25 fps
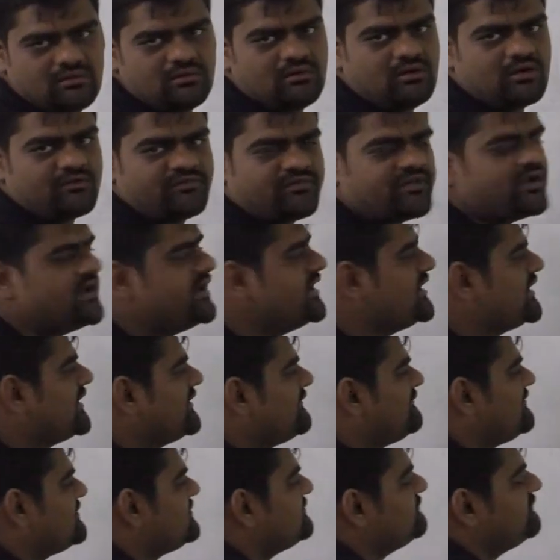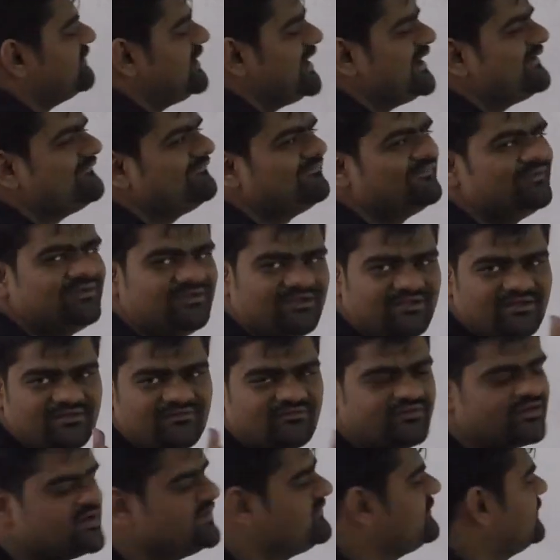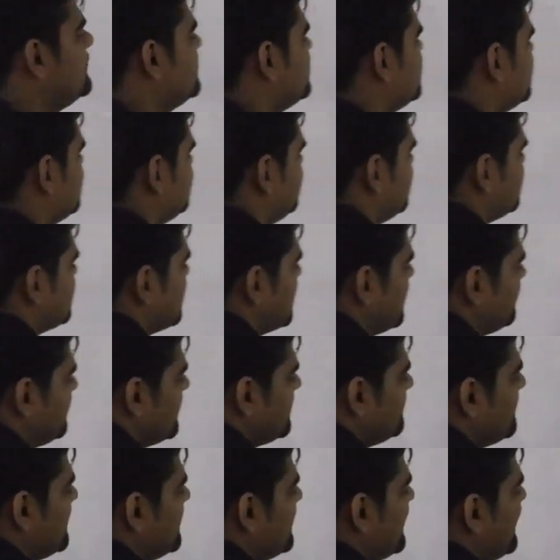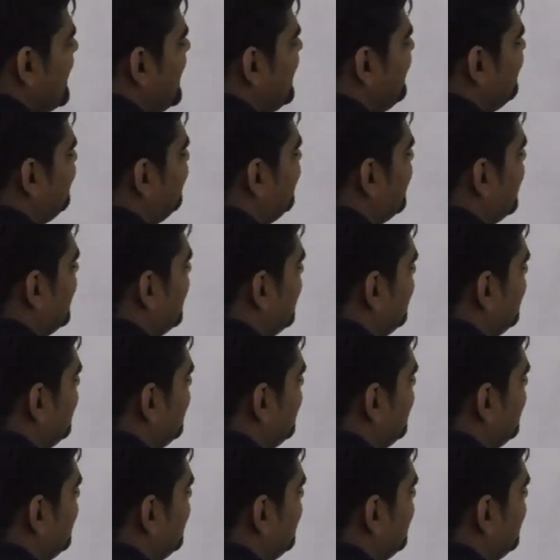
or 3 degree equation will have 3 solutions, which are nothing but alpha,